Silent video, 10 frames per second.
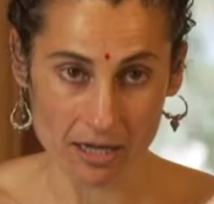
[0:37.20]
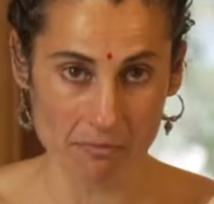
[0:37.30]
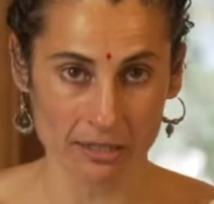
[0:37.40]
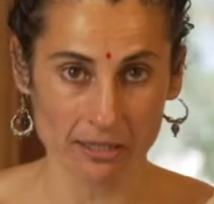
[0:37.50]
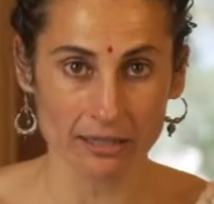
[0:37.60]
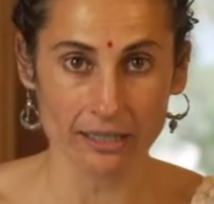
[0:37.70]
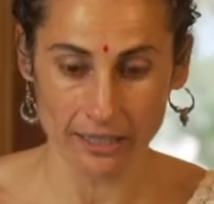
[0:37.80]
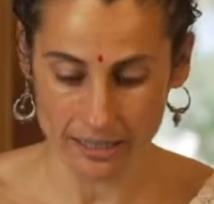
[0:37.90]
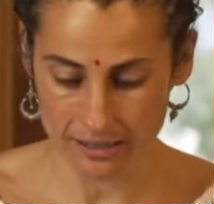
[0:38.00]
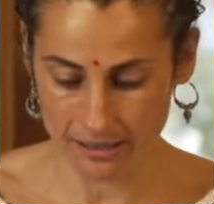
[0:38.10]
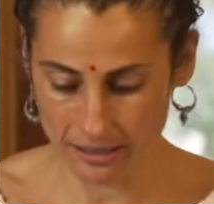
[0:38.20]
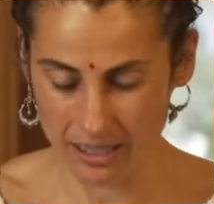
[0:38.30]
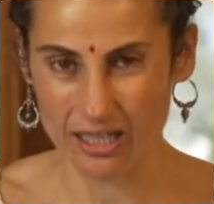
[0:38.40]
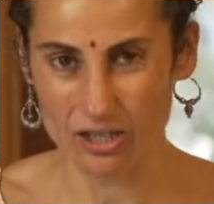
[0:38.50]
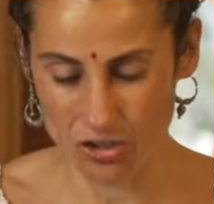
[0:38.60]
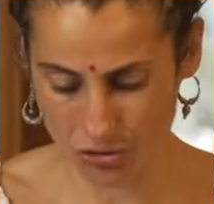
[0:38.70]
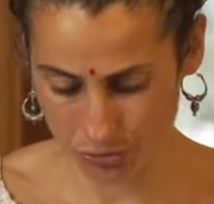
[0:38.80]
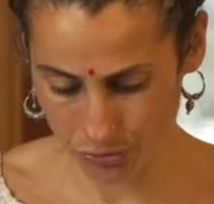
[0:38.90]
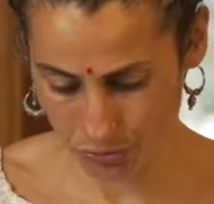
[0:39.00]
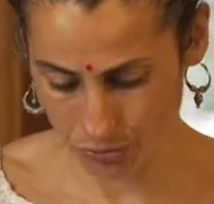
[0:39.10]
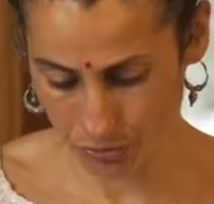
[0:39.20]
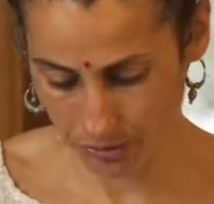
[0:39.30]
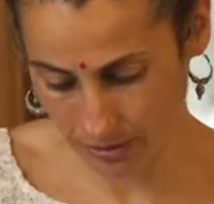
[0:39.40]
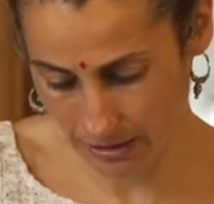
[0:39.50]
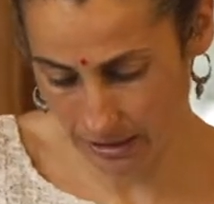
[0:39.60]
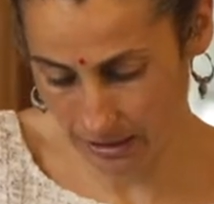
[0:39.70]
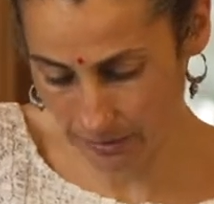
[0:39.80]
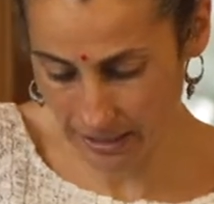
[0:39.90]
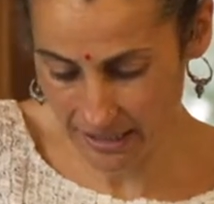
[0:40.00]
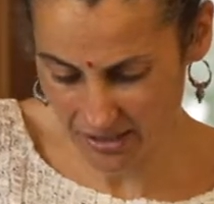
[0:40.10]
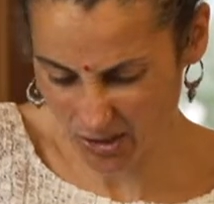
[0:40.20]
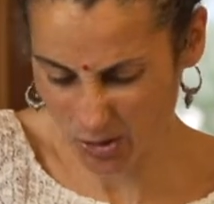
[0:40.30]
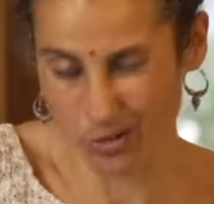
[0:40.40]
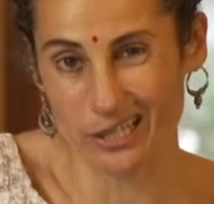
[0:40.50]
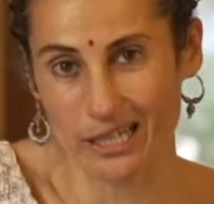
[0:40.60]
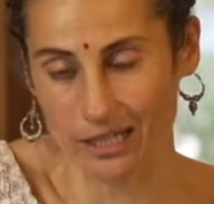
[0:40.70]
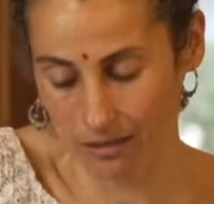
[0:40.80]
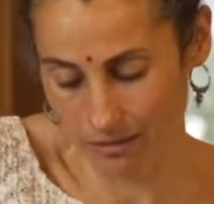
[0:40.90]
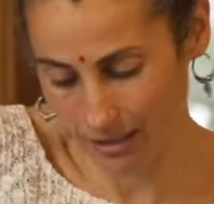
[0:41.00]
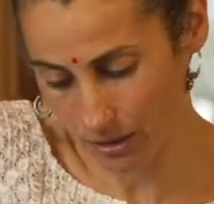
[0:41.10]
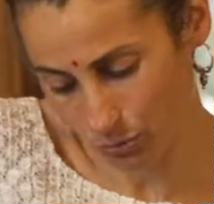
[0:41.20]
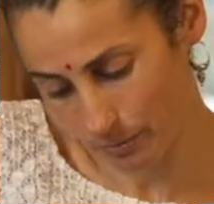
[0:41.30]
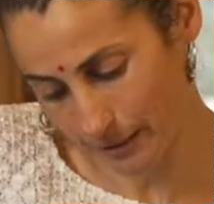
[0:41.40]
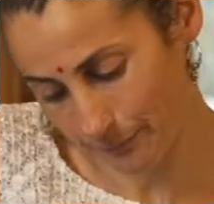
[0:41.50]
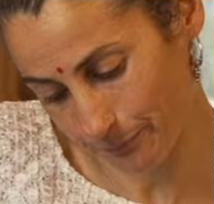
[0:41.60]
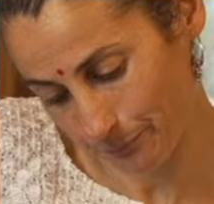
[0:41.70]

I'm a little lazy, and two, it is going to cook down a little bit.